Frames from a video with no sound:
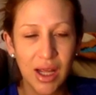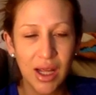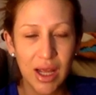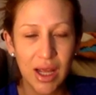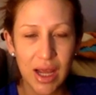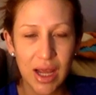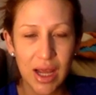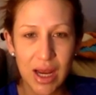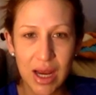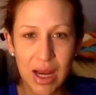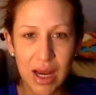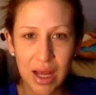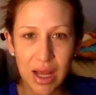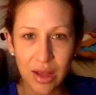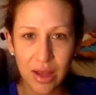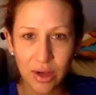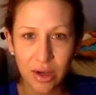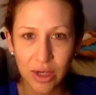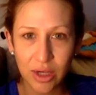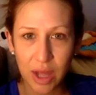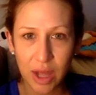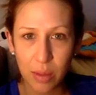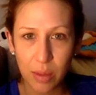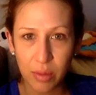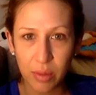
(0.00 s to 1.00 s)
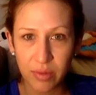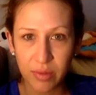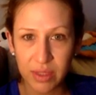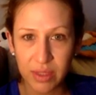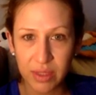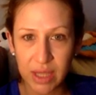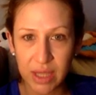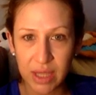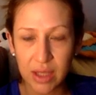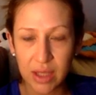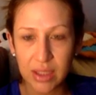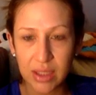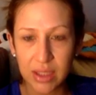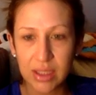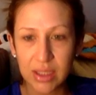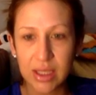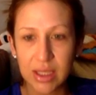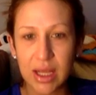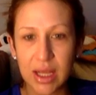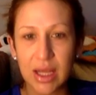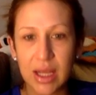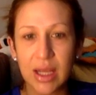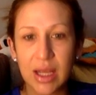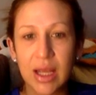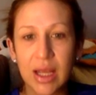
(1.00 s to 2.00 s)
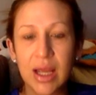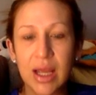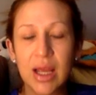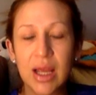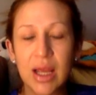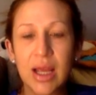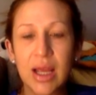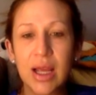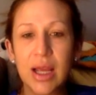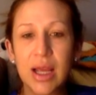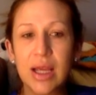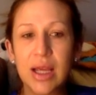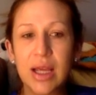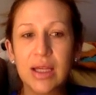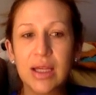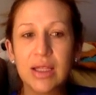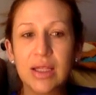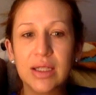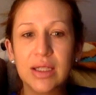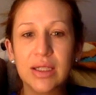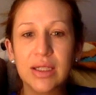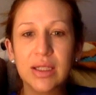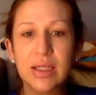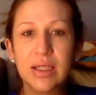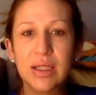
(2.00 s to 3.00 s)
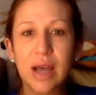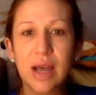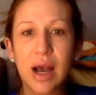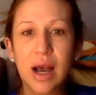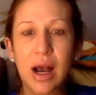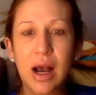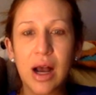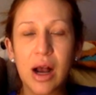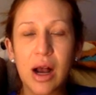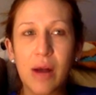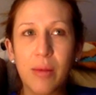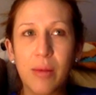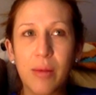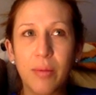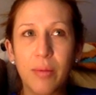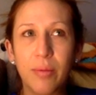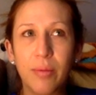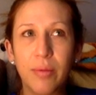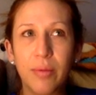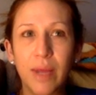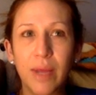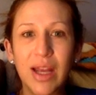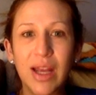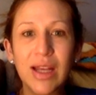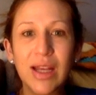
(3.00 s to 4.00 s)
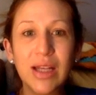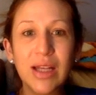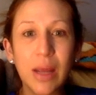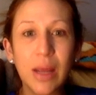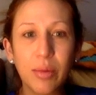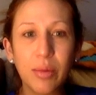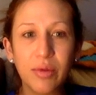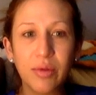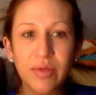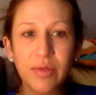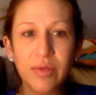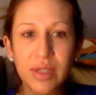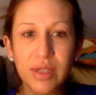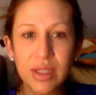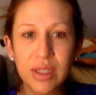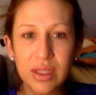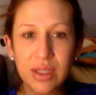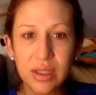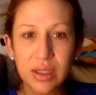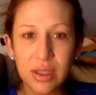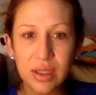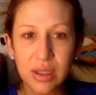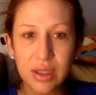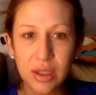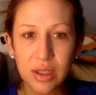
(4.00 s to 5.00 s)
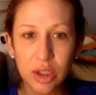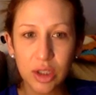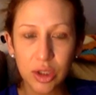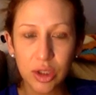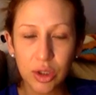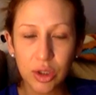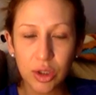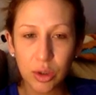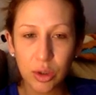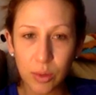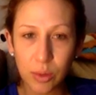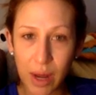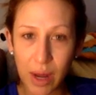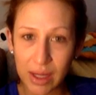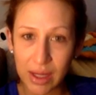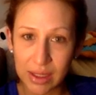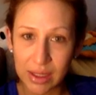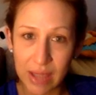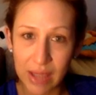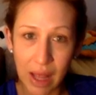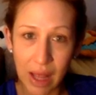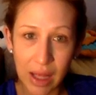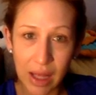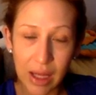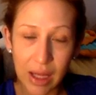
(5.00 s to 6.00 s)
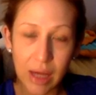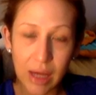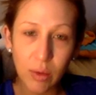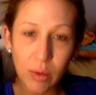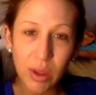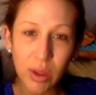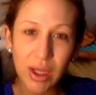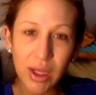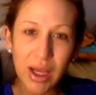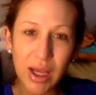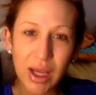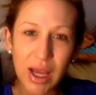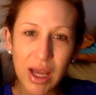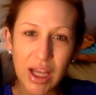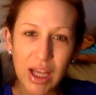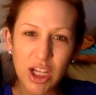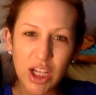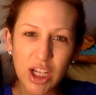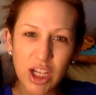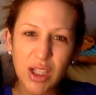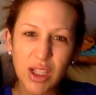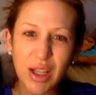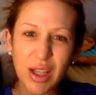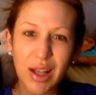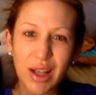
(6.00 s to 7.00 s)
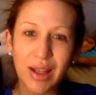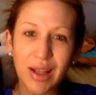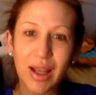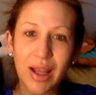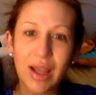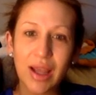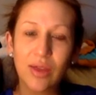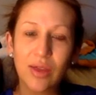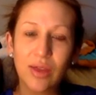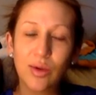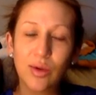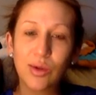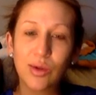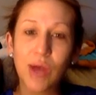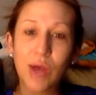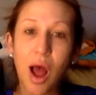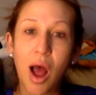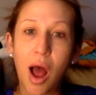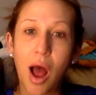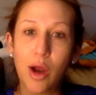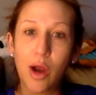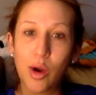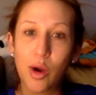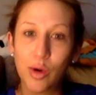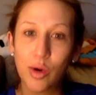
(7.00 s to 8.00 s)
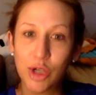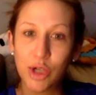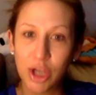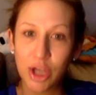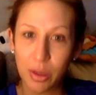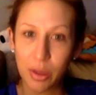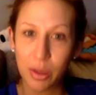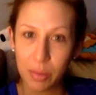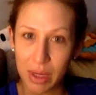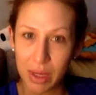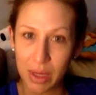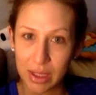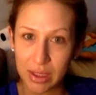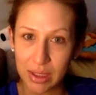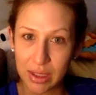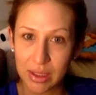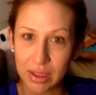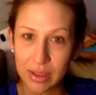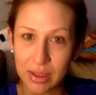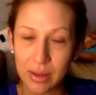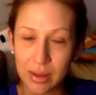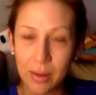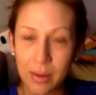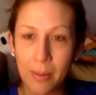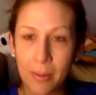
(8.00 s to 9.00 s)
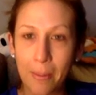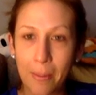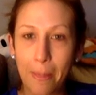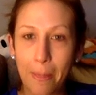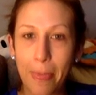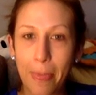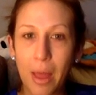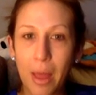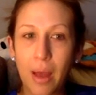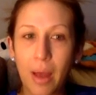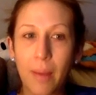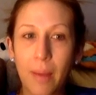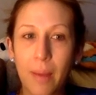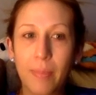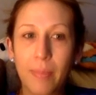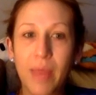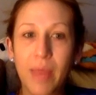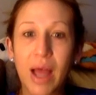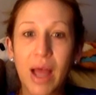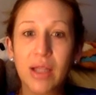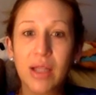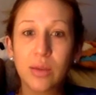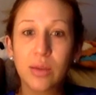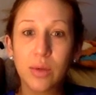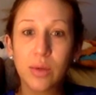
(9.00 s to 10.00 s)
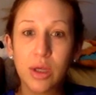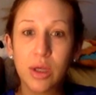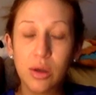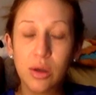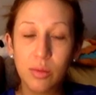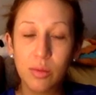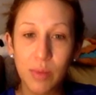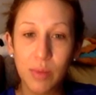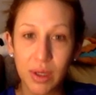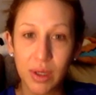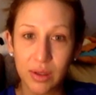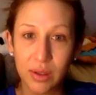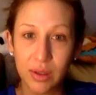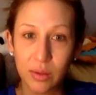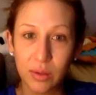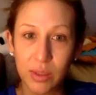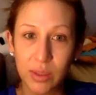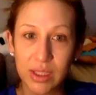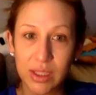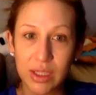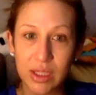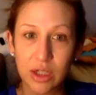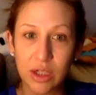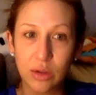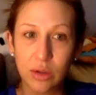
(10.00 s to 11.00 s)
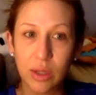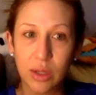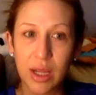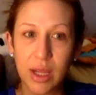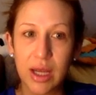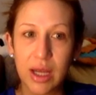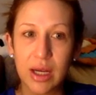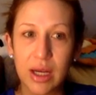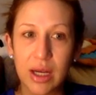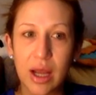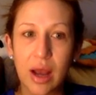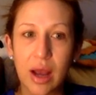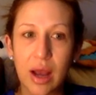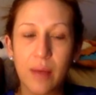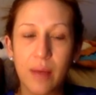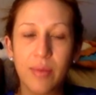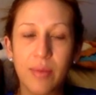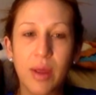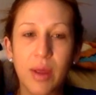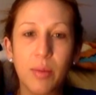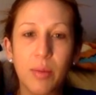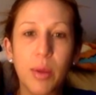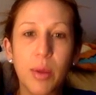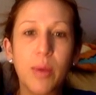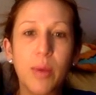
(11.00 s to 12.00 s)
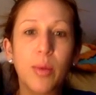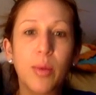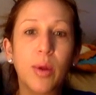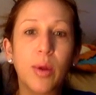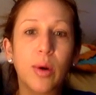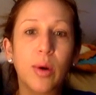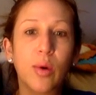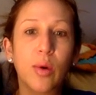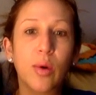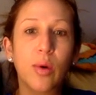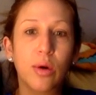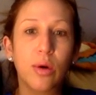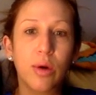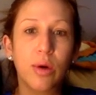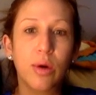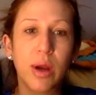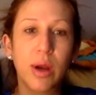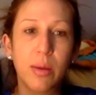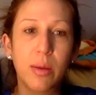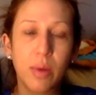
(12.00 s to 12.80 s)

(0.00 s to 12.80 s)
any other type of sales thing, is any type of direct selling really hinges on like those auto shipments. That's where you build residual income, that people are ordering